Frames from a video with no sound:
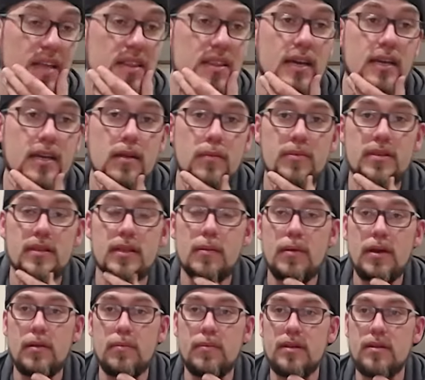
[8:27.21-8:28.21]
that could have been that might
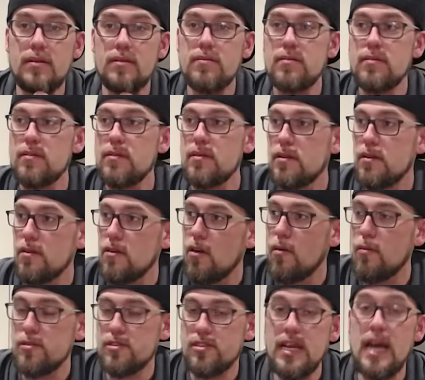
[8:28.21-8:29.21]
have been
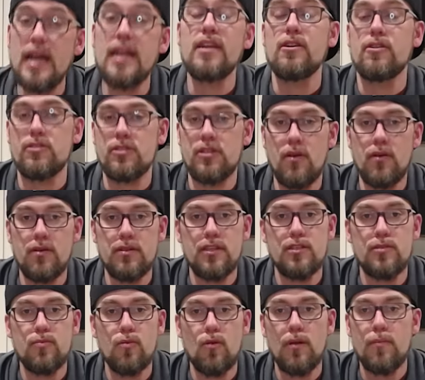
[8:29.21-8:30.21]
almost ten years ago at this
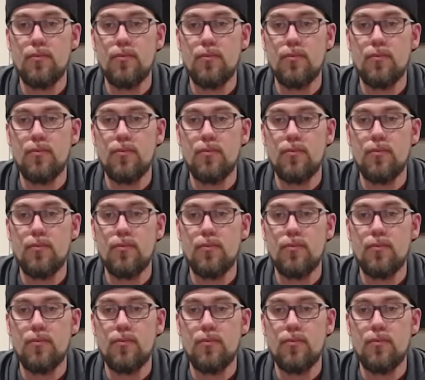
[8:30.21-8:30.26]
point.